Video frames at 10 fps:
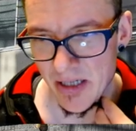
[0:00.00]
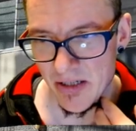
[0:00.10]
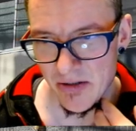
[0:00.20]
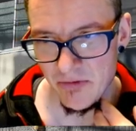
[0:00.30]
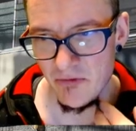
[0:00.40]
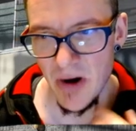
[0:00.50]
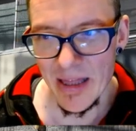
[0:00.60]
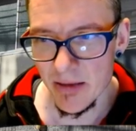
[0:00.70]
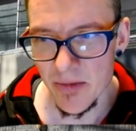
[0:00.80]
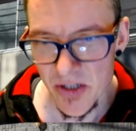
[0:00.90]

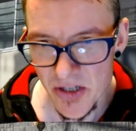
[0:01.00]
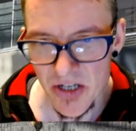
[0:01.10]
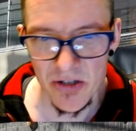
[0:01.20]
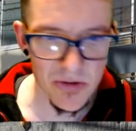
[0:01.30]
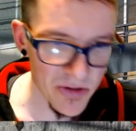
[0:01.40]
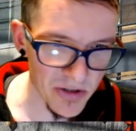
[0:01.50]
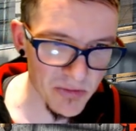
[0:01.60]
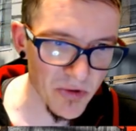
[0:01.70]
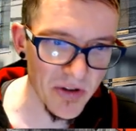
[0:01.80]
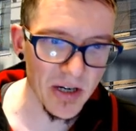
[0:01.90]
random decision to just
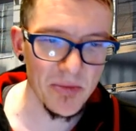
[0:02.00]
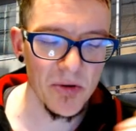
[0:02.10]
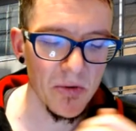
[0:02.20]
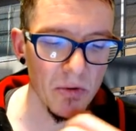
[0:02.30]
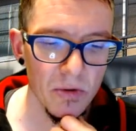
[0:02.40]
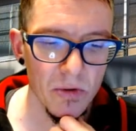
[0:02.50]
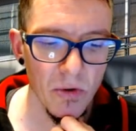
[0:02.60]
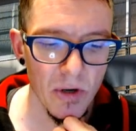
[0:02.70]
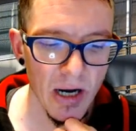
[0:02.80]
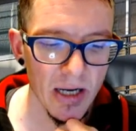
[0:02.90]
move it up to
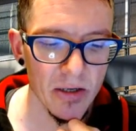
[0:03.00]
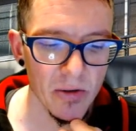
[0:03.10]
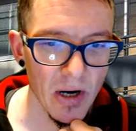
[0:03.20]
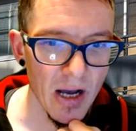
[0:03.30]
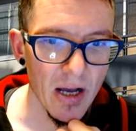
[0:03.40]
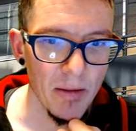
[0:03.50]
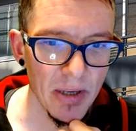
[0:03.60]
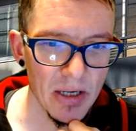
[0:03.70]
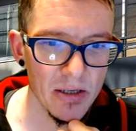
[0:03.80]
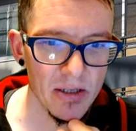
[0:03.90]
Hokkaido,
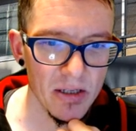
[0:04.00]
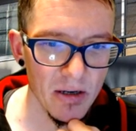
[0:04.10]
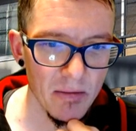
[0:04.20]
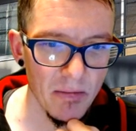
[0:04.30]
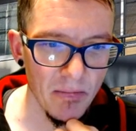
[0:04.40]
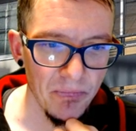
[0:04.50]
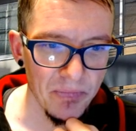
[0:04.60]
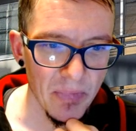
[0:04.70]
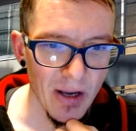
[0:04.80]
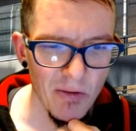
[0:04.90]
because
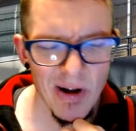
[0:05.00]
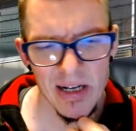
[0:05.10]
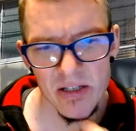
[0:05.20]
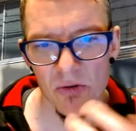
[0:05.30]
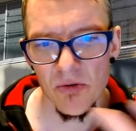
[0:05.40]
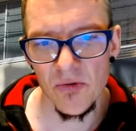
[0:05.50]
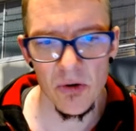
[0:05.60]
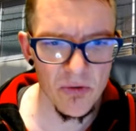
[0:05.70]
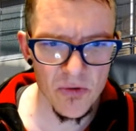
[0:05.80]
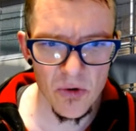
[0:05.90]
it's twofold.
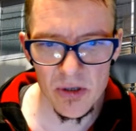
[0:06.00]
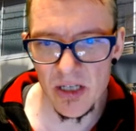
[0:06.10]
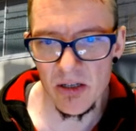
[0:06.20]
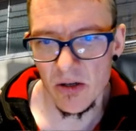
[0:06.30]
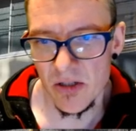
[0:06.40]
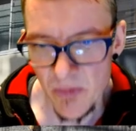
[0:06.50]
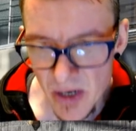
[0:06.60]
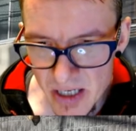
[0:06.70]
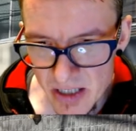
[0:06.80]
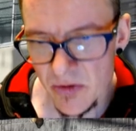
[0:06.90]
Of course, it costs
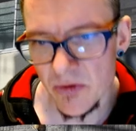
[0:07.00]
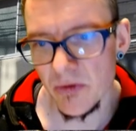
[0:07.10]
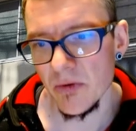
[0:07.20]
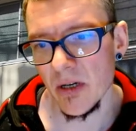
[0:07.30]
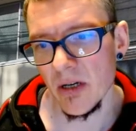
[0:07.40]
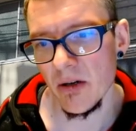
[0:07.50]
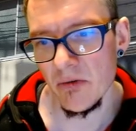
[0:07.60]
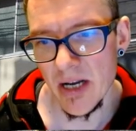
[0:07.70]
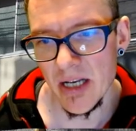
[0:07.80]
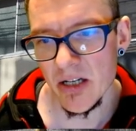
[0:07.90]
money to
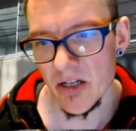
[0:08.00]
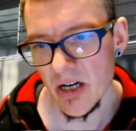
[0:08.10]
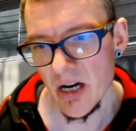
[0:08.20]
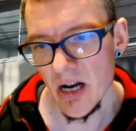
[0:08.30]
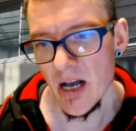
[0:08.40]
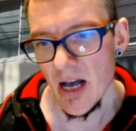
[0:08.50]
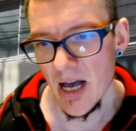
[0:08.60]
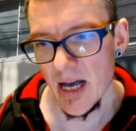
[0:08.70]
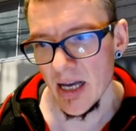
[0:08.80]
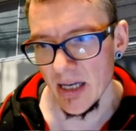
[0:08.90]
arrange
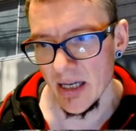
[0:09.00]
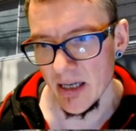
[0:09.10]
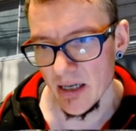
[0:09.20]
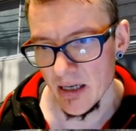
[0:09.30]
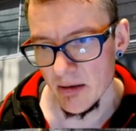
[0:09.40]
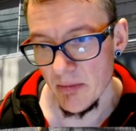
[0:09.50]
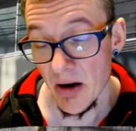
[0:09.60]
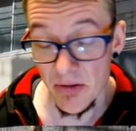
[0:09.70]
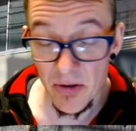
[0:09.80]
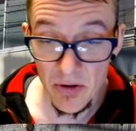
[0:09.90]
a
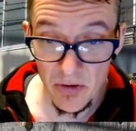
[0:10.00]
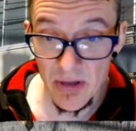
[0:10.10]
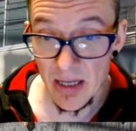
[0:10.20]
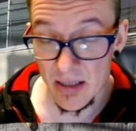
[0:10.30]
marathon of that